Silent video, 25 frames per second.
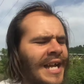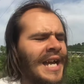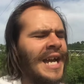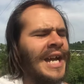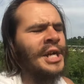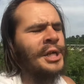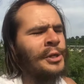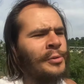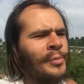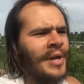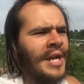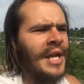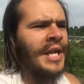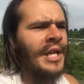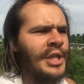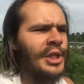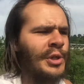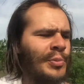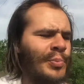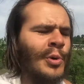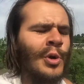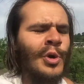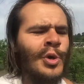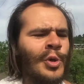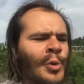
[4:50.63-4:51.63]

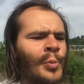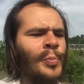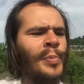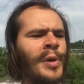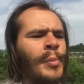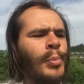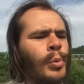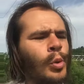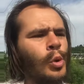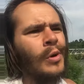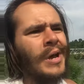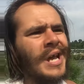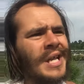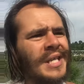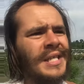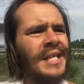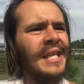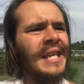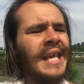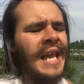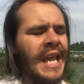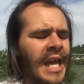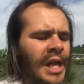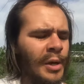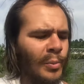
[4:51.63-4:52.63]
Anyways, most people who I
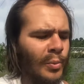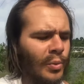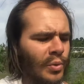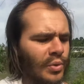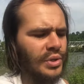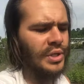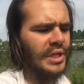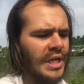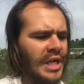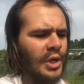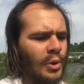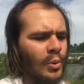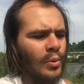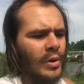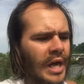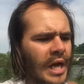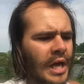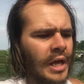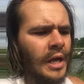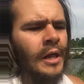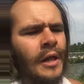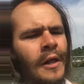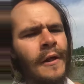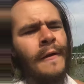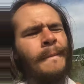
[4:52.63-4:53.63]
see animals
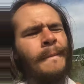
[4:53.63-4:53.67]
anyway,